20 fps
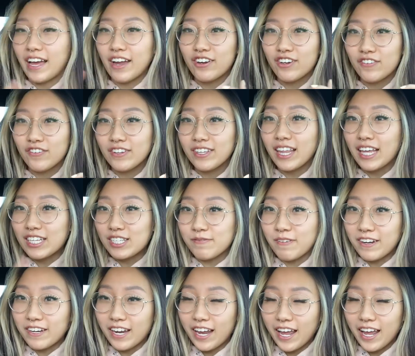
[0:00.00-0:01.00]
interviewed last
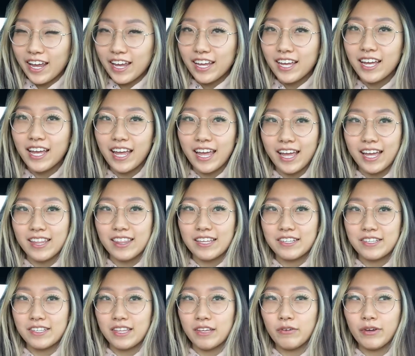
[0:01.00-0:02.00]
Monday and they
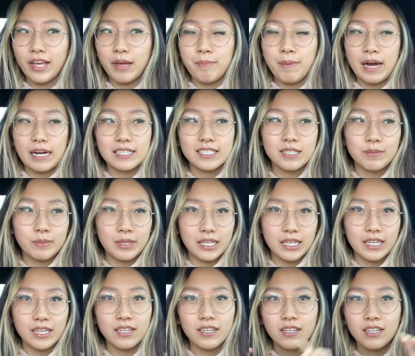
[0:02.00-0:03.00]
said they would get back to me